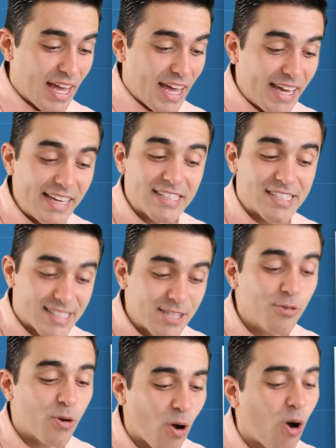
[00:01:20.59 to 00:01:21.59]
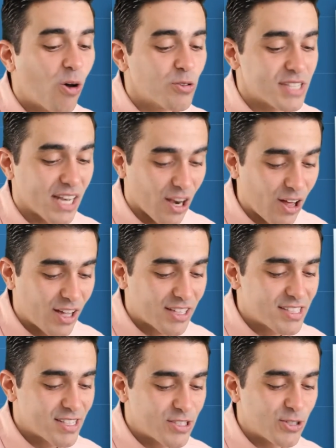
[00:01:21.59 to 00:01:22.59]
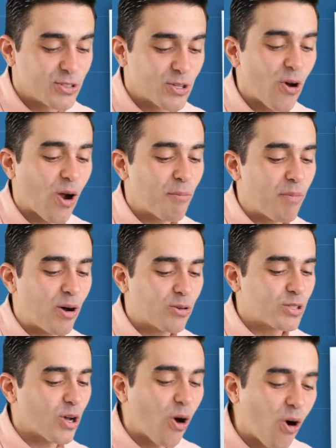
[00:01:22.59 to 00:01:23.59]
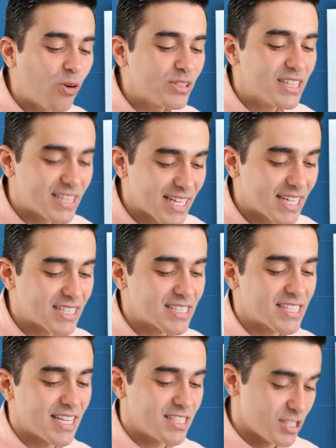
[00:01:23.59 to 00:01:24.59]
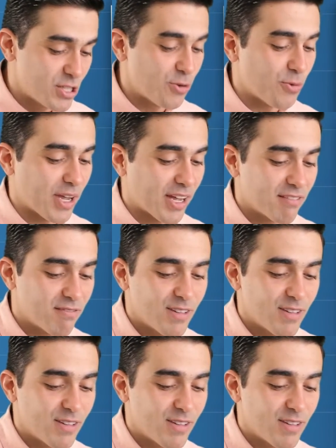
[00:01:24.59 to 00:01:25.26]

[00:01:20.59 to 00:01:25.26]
He still calls a lot to talk about all the things he's doing.